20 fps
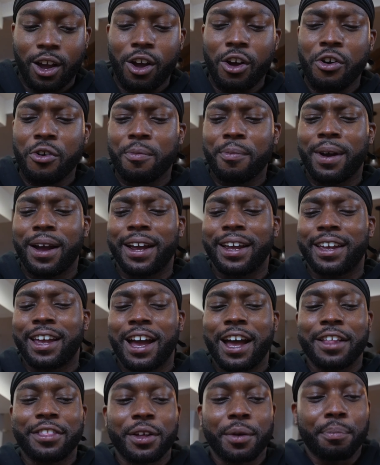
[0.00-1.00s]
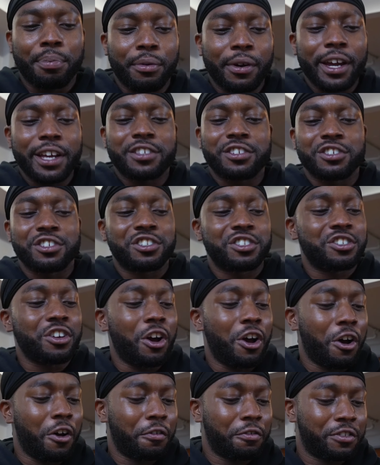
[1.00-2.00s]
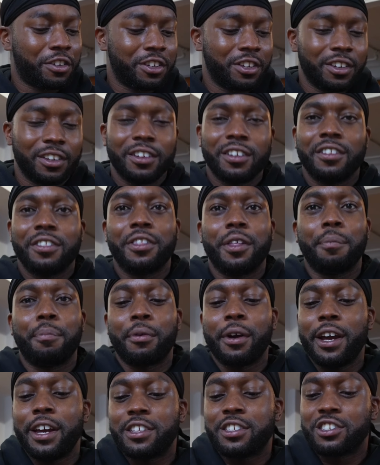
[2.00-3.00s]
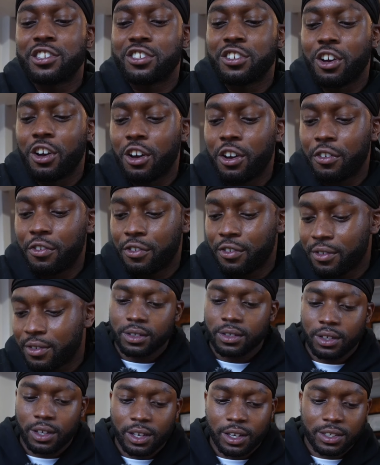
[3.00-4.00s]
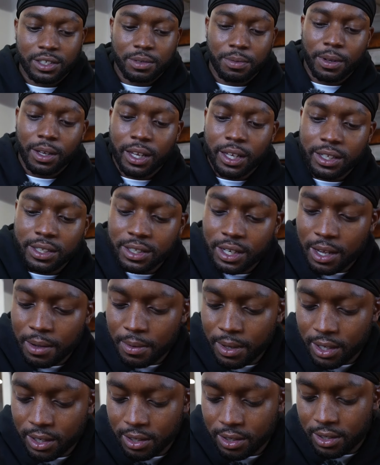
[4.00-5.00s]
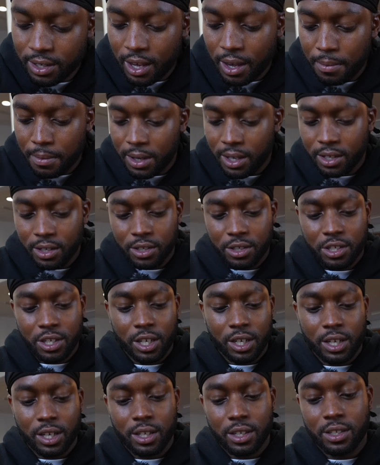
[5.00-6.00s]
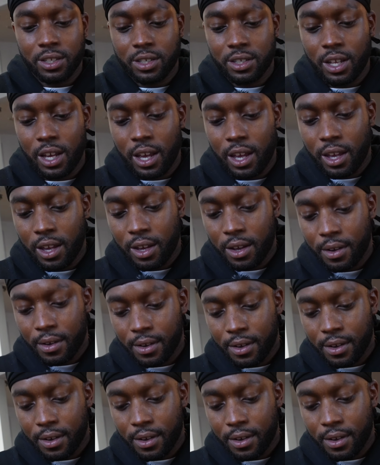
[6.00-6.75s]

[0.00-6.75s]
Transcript: Oh my God, the breads are soft. The breads are soft. Yeah, smell like salmon. Salmon, chicken, steak.